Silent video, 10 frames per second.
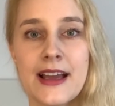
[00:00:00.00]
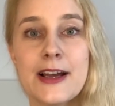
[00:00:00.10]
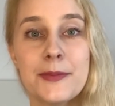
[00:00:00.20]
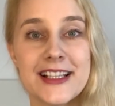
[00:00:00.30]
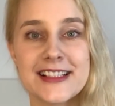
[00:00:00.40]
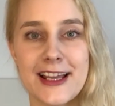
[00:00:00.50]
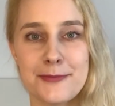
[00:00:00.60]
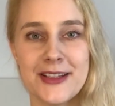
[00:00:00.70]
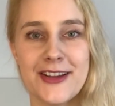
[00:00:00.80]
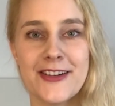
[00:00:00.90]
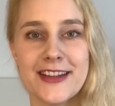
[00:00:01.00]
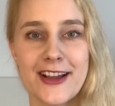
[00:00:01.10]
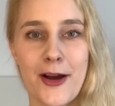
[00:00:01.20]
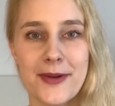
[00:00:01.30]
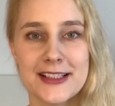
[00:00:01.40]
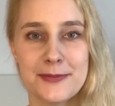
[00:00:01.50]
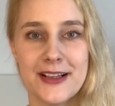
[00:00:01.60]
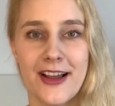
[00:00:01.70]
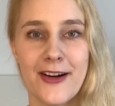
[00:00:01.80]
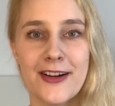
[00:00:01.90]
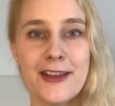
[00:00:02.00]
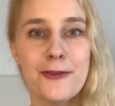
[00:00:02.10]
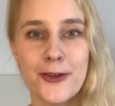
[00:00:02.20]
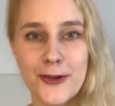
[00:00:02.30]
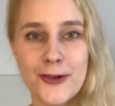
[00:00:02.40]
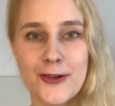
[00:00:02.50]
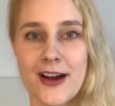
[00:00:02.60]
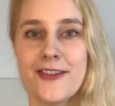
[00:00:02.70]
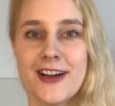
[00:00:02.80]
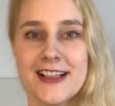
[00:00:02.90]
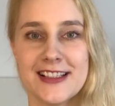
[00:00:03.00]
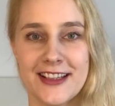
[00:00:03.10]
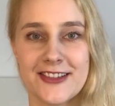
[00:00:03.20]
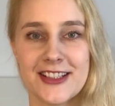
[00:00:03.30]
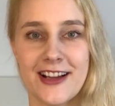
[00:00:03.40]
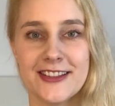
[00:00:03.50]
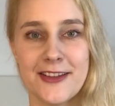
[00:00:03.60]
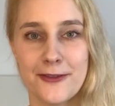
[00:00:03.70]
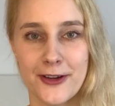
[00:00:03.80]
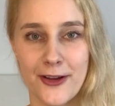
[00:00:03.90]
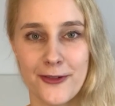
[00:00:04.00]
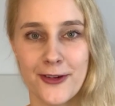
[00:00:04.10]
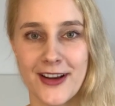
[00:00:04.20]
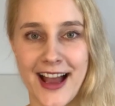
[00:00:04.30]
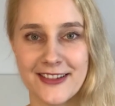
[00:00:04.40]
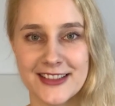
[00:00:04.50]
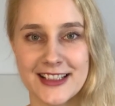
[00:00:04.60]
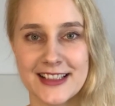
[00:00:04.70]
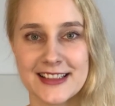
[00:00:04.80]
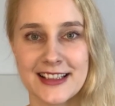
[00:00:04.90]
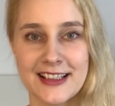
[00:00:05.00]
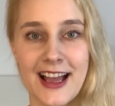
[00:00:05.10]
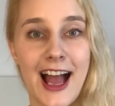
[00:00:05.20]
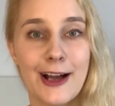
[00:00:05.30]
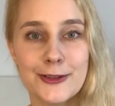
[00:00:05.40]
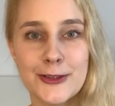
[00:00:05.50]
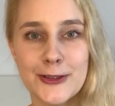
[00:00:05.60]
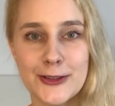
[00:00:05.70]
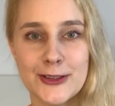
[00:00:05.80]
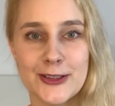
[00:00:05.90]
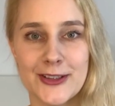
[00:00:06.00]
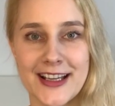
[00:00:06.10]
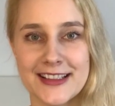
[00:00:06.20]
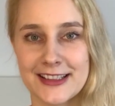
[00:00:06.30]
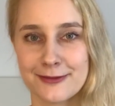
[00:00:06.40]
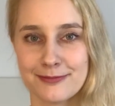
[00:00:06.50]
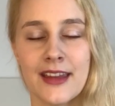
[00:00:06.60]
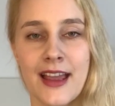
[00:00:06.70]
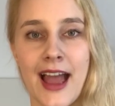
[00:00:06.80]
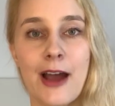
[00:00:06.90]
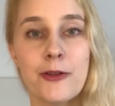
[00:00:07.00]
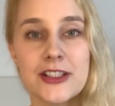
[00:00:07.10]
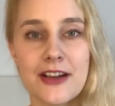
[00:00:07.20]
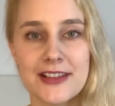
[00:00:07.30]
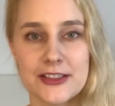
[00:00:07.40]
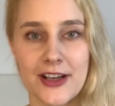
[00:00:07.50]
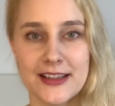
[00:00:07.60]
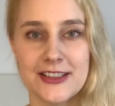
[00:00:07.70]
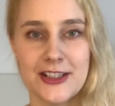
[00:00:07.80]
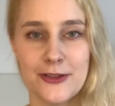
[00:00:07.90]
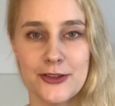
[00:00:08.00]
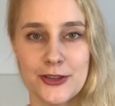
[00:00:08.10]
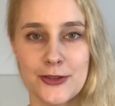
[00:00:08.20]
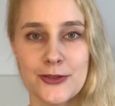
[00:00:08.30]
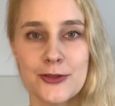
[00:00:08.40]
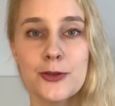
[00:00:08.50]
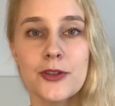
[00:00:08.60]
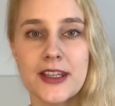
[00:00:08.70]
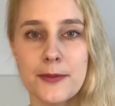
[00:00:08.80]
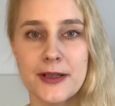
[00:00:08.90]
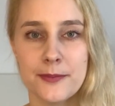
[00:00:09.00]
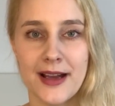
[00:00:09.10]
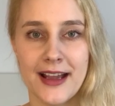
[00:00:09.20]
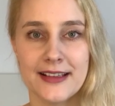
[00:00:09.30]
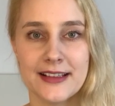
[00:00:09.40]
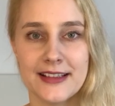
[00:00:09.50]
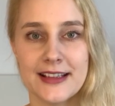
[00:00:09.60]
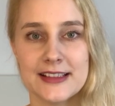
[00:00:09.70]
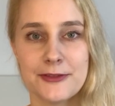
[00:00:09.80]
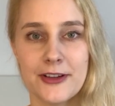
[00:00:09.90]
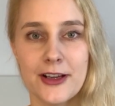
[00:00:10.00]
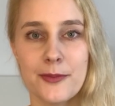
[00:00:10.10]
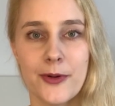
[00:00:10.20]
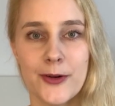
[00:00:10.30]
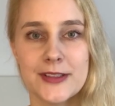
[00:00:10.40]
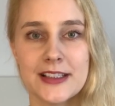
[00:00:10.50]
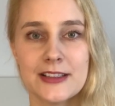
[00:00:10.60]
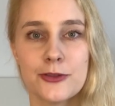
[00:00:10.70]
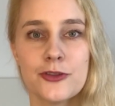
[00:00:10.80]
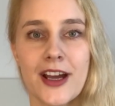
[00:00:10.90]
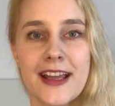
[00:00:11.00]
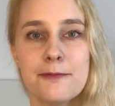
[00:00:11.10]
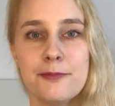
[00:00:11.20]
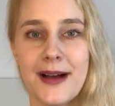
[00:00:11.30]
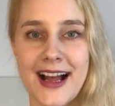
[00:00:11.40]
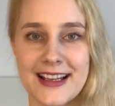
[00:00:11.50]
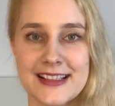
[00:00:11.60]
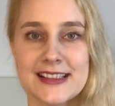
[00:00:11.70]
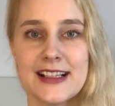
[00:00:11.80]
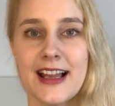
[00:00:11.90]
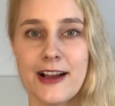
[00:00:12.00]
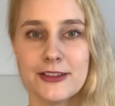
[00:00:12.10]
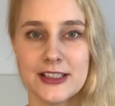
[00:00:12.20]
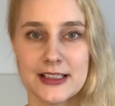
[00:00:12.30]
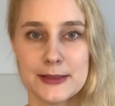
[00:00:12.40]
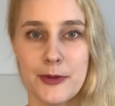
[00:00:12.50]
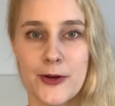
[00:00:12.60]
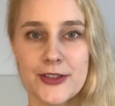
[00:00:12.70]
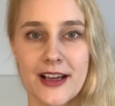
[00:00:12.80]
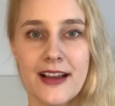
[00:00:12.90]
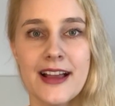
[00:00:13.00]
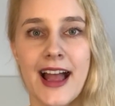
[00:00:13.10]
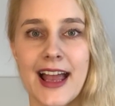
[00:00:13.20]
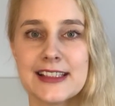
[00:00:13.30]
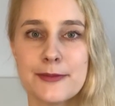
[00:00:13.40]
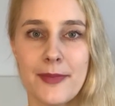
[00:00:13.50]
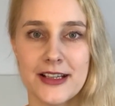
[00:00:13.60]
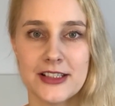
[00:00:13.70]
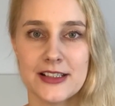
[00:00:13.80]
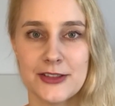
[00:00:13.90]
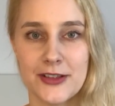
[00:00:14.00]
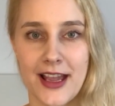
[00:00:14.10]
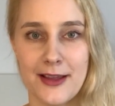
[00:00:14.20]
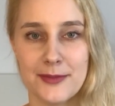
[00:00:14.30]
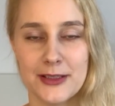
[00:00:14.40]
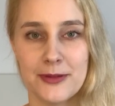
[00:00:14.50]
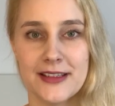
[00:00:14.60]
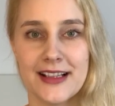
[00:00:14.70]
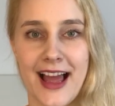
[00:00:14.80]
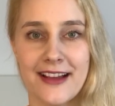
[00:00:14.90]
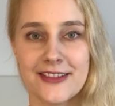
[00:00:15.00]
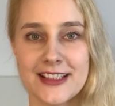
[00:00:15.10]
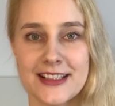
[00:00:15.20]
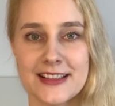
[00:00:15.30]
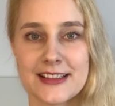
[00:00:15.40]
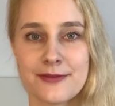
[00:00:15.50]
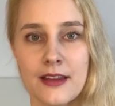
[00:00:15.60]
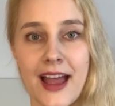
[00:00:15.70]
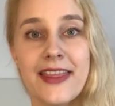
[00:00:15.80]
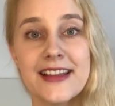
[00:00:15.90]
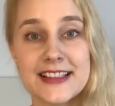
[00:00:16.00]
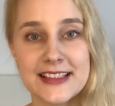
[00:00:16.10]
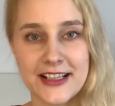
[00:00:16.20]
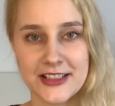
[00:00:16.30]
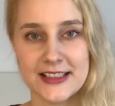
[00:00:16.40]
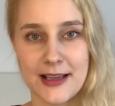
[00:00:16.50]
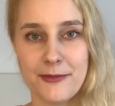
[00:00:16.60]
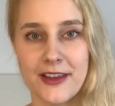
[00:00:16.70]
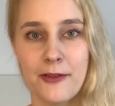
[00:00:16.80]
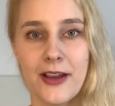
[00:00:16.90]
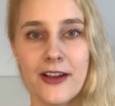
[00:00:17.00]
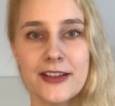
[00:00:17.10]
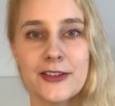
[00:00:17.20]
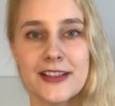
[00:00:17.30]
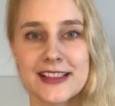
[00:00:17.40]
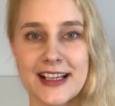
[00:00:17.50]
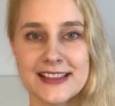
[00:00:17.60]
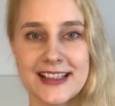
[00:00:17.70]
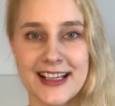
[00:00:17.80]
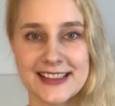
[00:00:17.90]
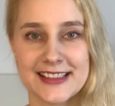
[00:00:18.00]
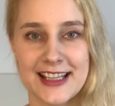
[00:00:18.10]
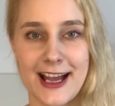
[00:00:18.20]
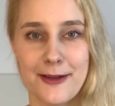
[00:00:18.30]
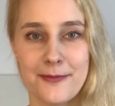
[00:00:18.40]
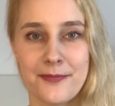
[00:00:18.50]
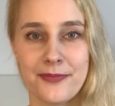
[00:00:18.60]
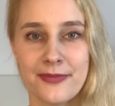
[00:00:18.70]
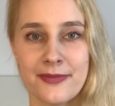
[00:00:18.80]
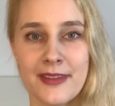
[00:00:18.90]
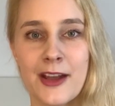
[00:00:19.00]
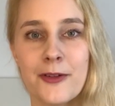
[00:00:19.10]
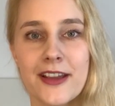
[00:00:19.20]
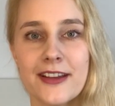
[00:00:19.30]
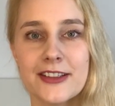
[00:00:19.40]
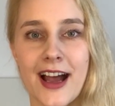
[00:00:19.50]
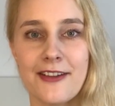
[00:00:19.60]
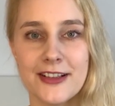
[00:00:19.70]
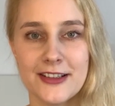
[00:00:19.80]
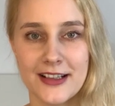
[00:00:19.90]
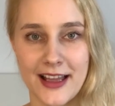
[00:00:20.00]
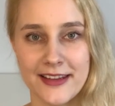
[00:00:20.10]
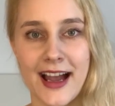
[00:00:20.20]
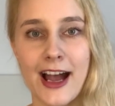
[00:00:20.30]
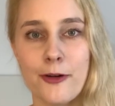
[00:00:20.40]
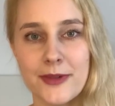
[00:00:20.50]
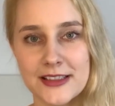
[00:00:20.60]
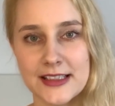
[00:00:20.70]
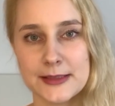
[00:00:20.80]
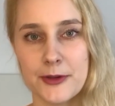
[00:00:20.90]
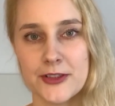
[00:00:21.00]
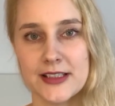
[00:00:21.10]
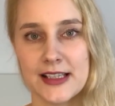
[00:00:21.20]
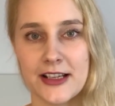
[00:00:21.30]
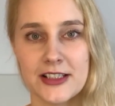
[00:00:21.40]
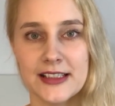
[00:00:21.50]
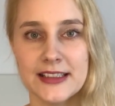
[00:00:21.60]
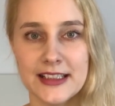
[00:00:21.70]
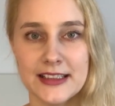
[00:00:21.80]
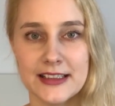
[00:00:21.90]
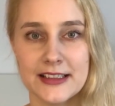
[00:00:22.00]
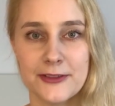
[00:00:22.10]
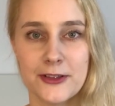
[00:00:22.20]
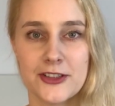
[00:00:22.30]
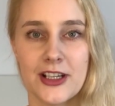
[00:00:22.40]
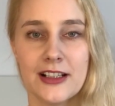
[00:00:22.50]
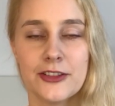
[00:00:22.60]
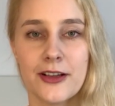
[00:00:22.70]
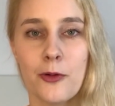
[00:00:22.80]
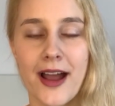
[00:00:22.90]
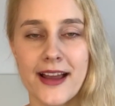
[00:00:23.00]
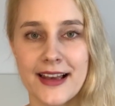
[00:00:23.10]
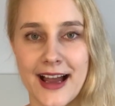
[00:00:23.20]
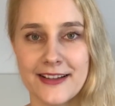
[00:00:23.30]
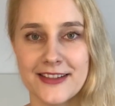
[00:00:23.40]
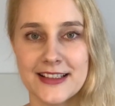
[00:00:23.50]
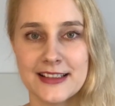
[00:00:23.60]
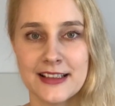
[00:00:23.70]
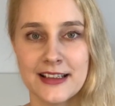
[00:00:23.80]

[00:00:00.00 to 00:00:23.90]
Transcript: Please let me know in the comments below if you are raising your child in 3 or 4 languages. How do you do it? And whichever strategy you choose, do keep in mind that it's very important to try and balance the language exposure as much as you can between the languages. And this is actually something we're going to discuss next time. We're going to have a look at how much exposure is actually needed for a child to acquire a language.